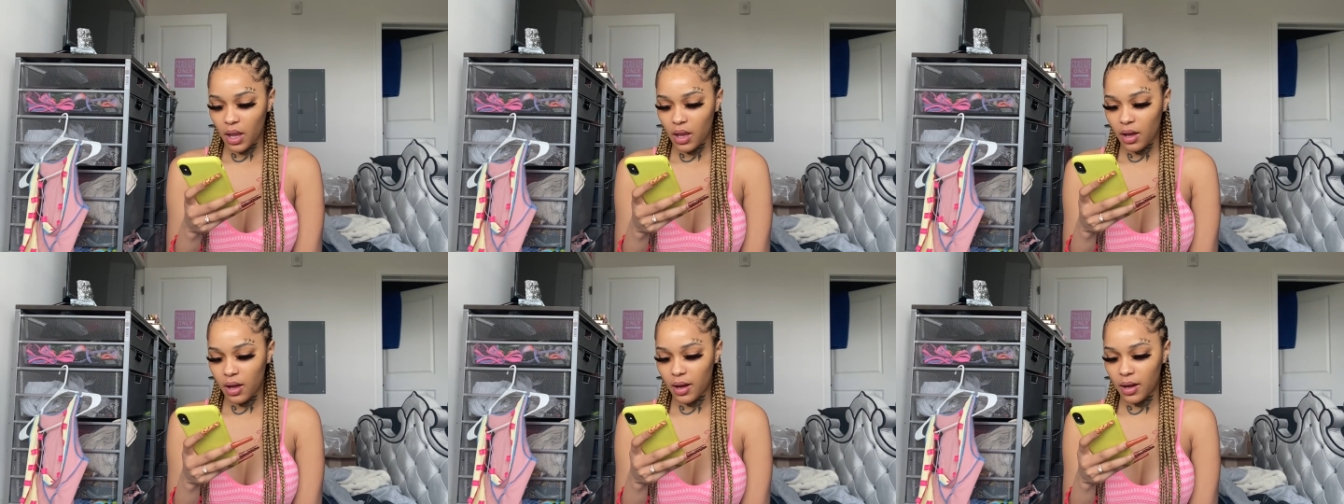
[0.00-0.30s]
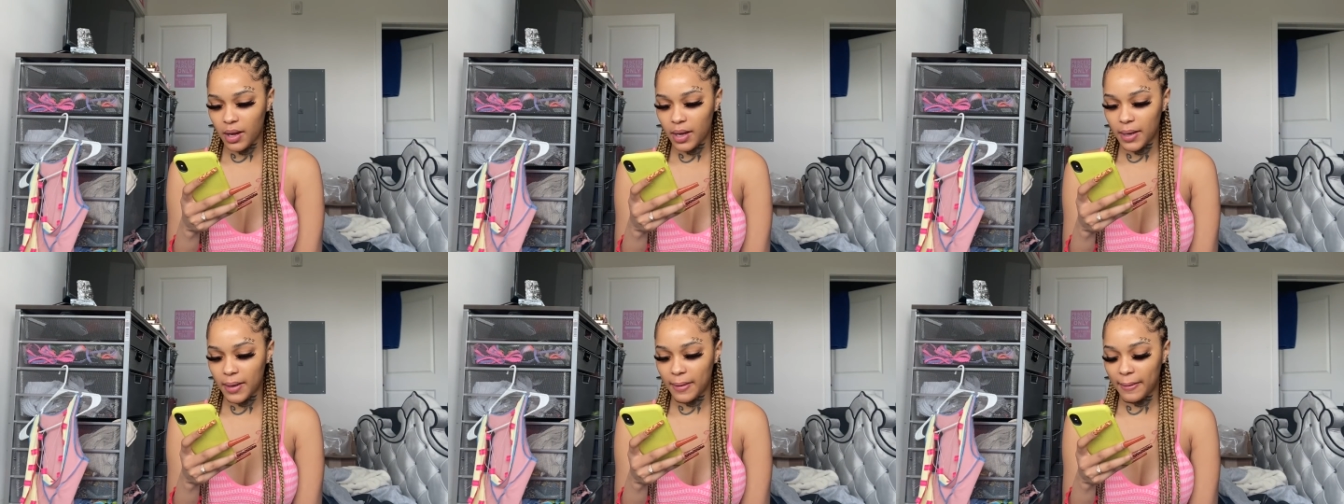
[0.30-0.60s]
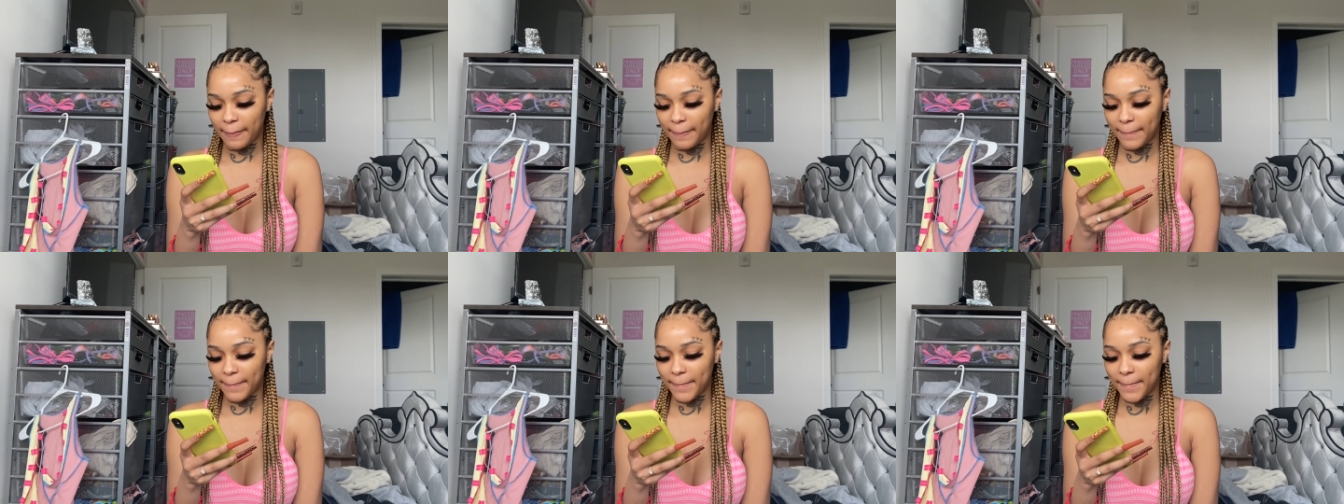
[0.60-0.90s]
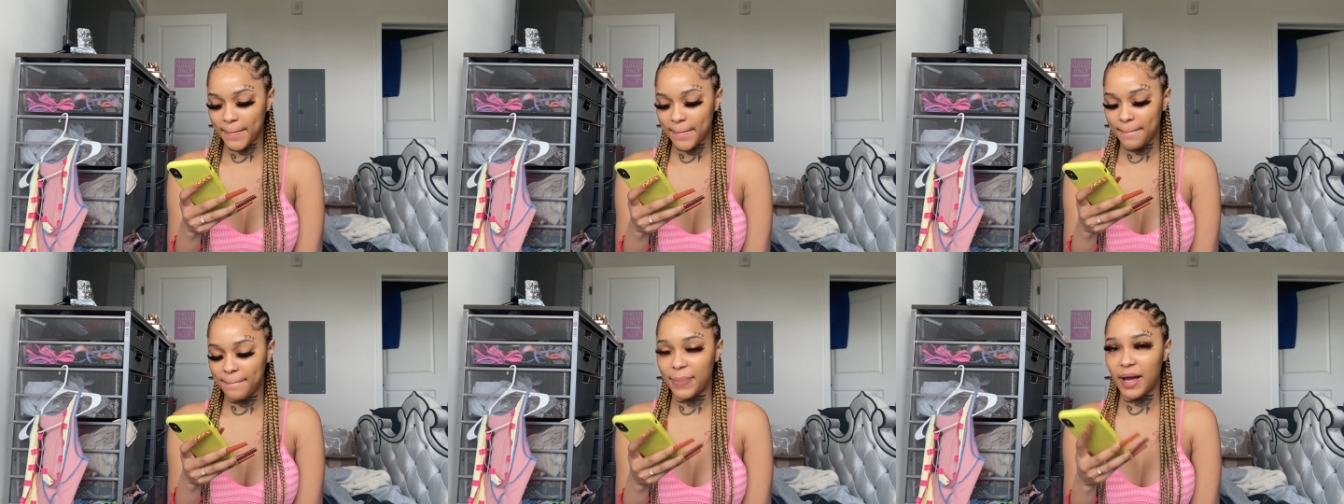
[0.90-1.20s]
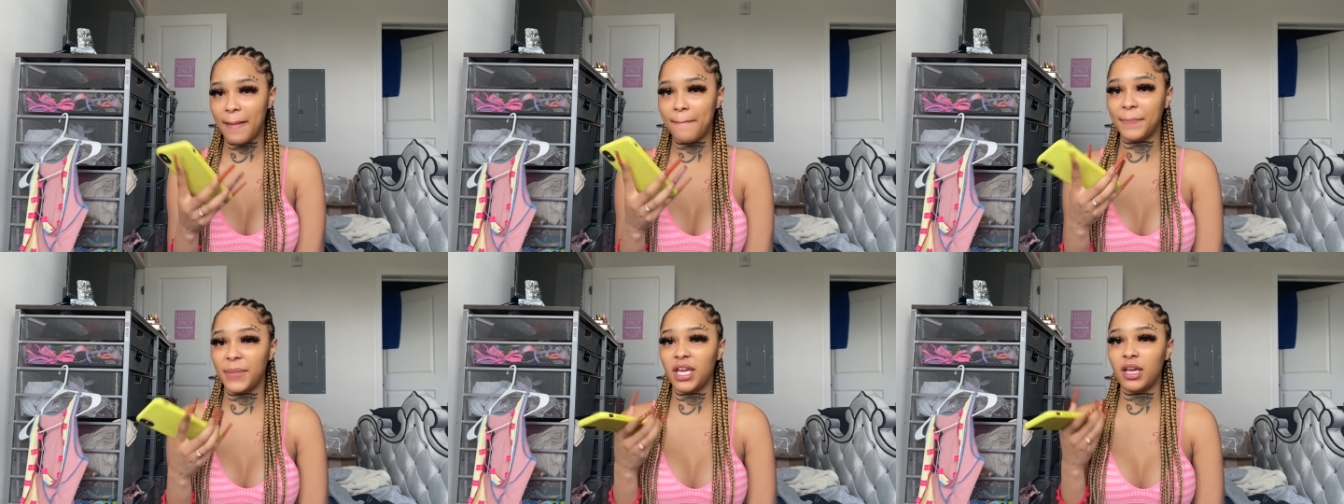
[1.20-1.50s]

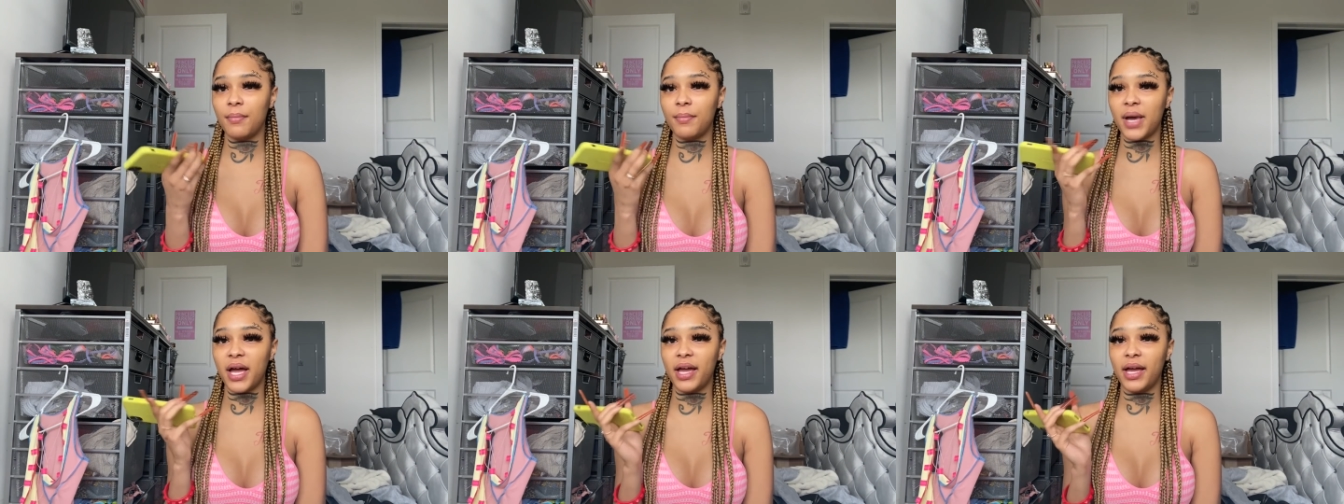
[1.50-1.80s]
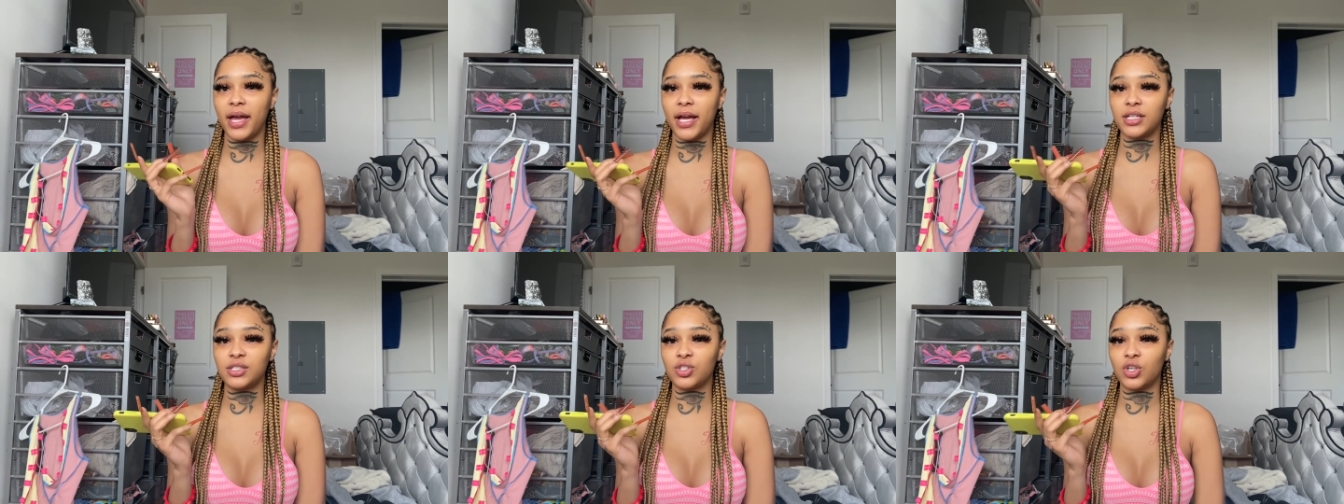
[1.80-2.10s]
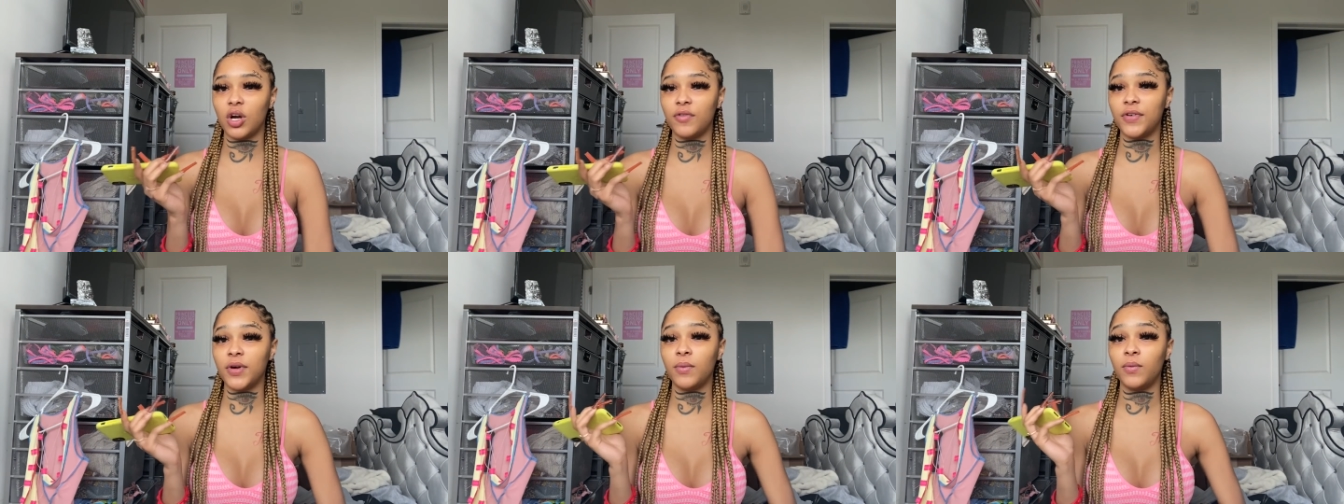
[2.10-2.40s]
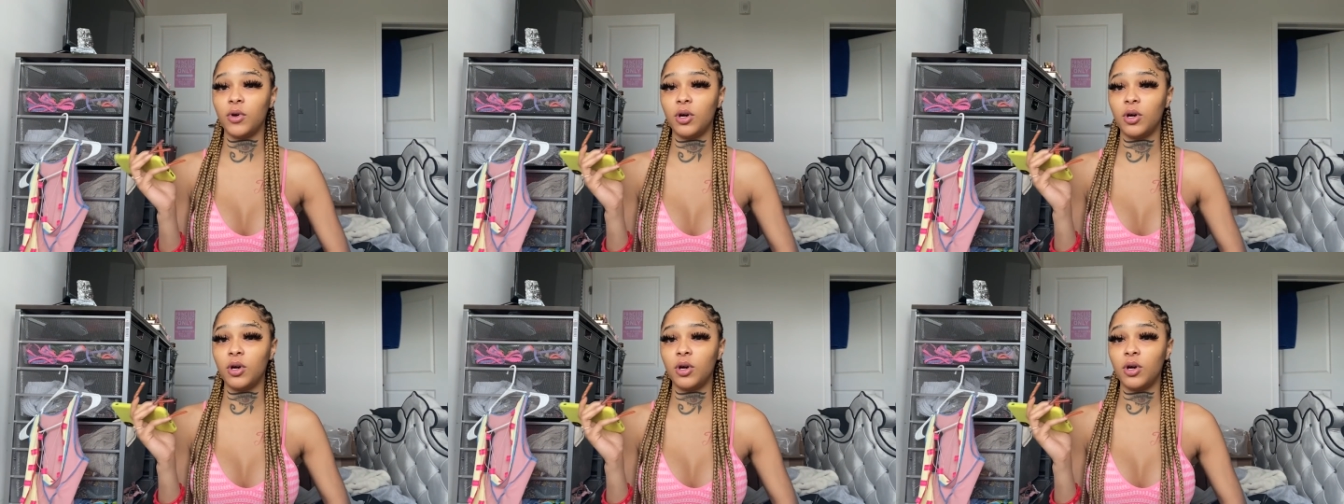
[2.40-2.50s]
But me and my ex-girlfriend